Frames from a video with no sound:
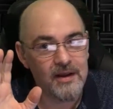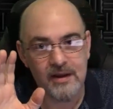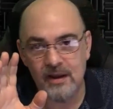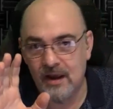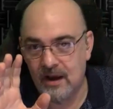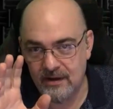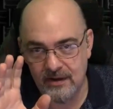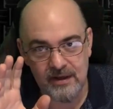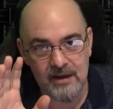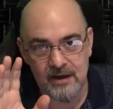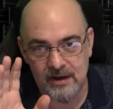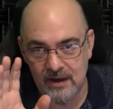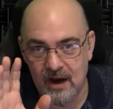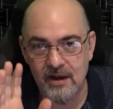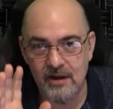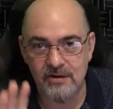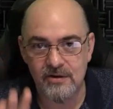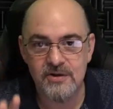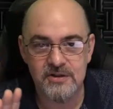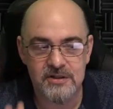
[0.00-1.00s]
eh, I
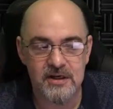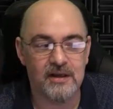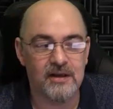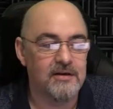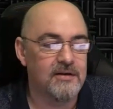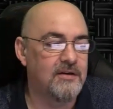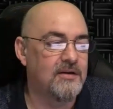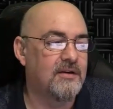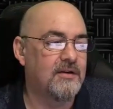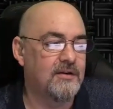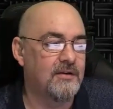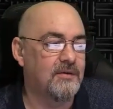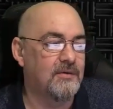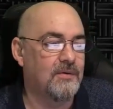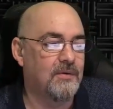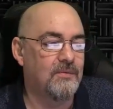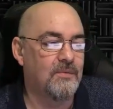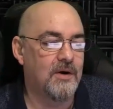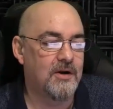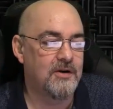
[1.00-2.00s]
understand
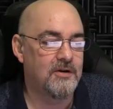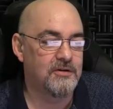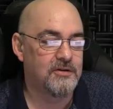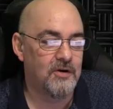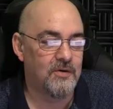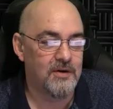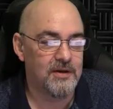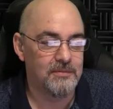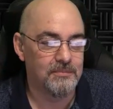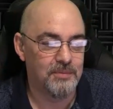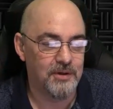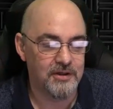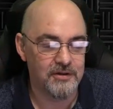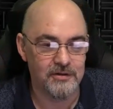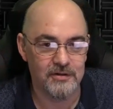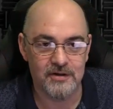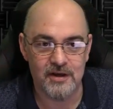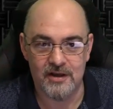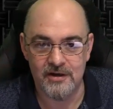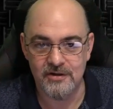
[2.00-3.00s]
where you're going, but
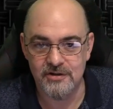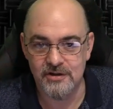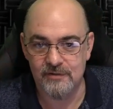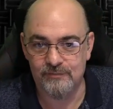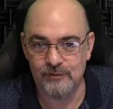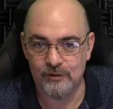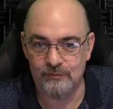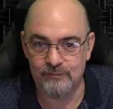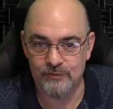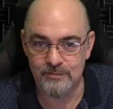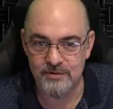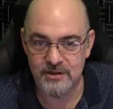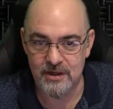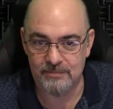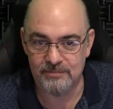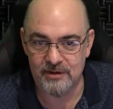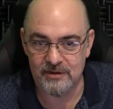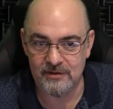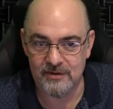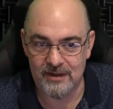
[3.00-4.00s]
you kind of shifted from
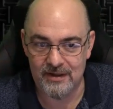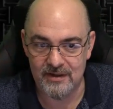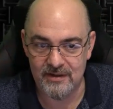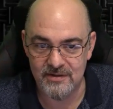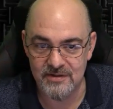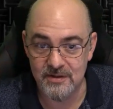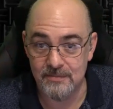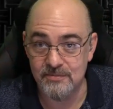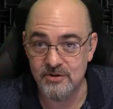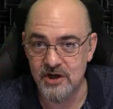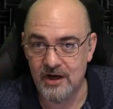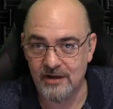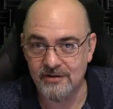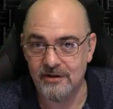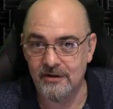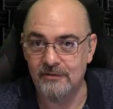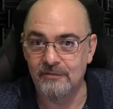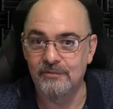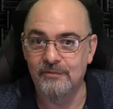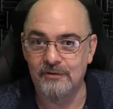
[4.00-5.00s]
something that is
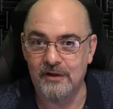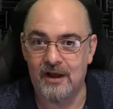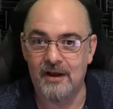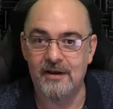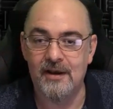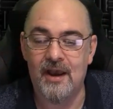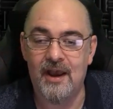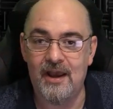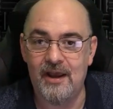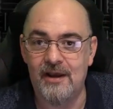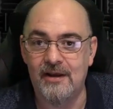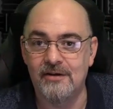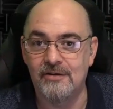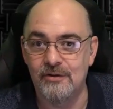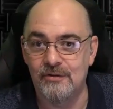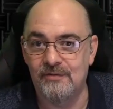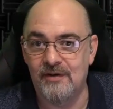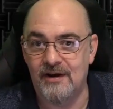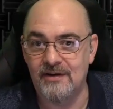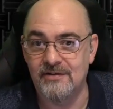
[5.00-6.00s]
objective, like, hey,
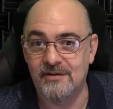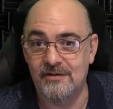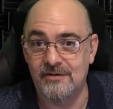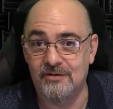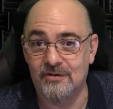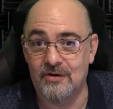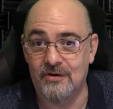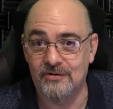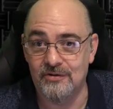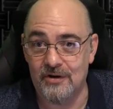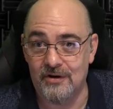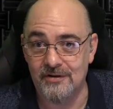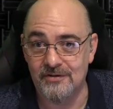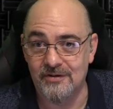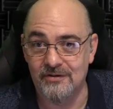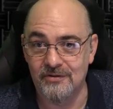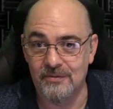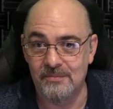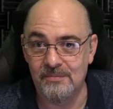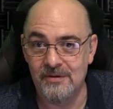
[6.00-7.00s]
do vaccines cause
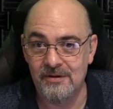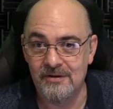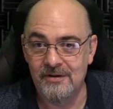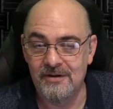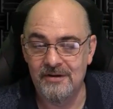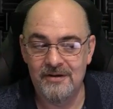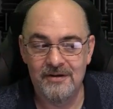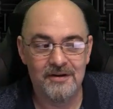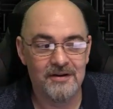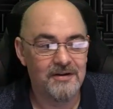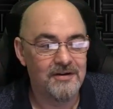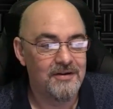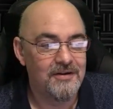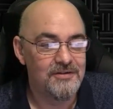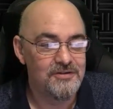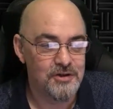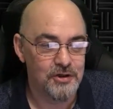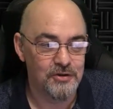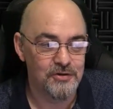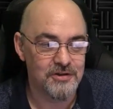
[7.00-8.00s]
autism?
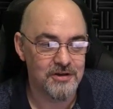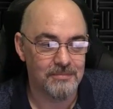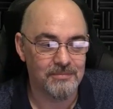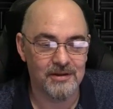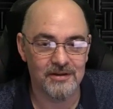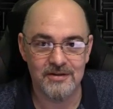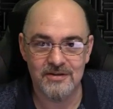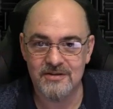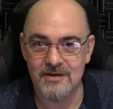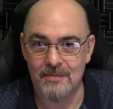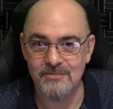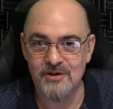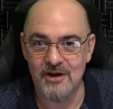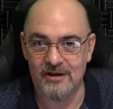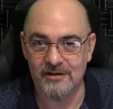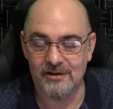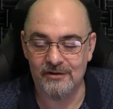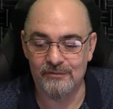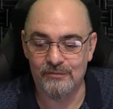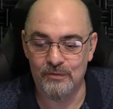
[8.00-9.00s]
to something that's
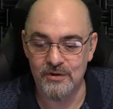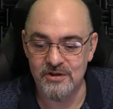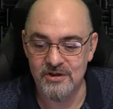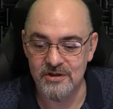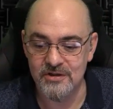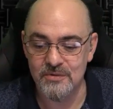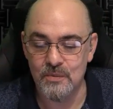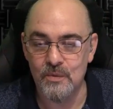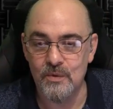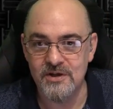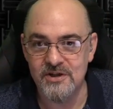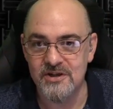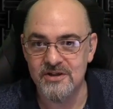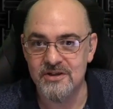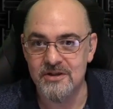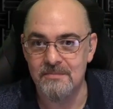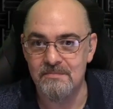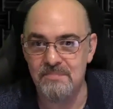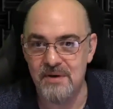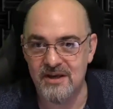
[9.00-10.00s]
subjective, which is which is
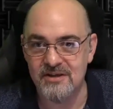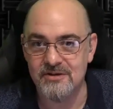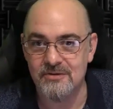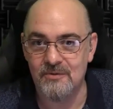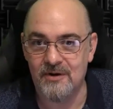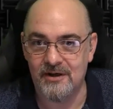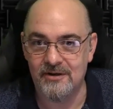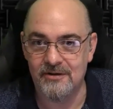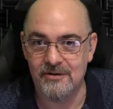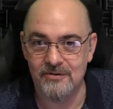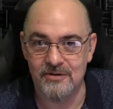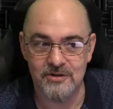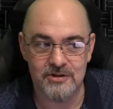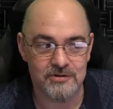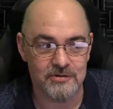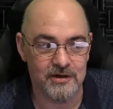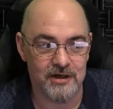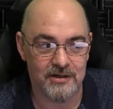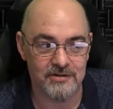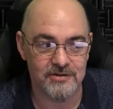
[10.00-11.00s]
the best way to do this
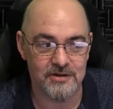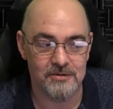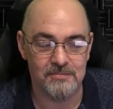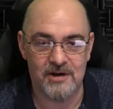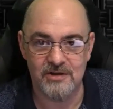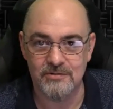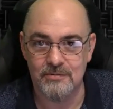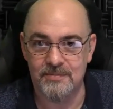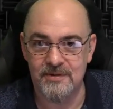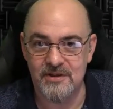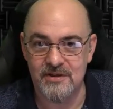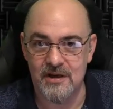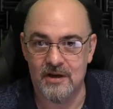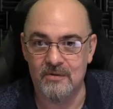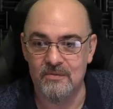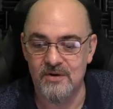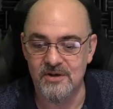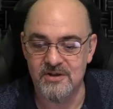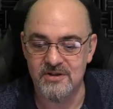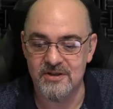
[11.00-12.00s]
trick. So you might as well be saying
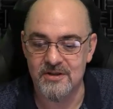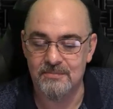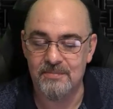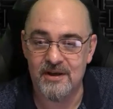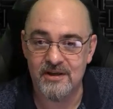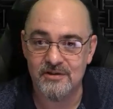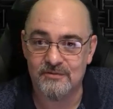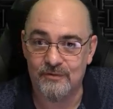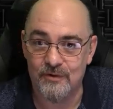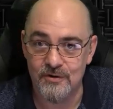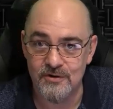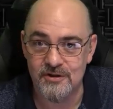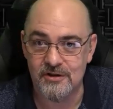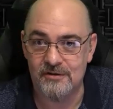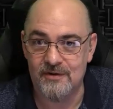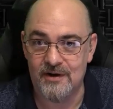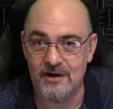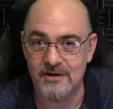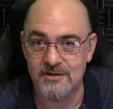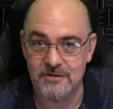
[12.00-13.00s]
which is the best version
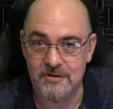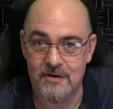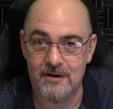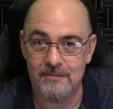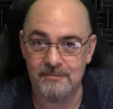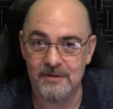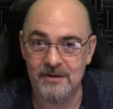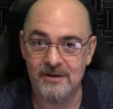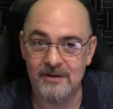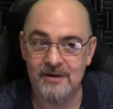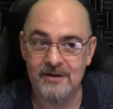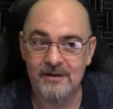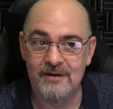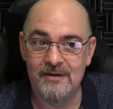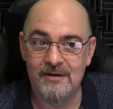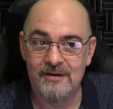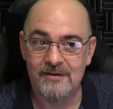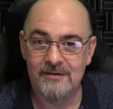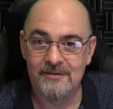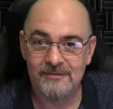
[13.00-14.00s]
of ice cream.
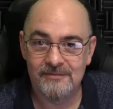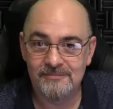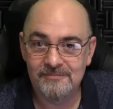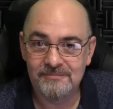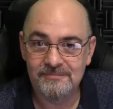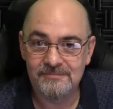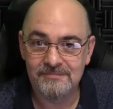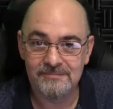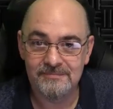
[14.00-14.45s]
Mm-hmm.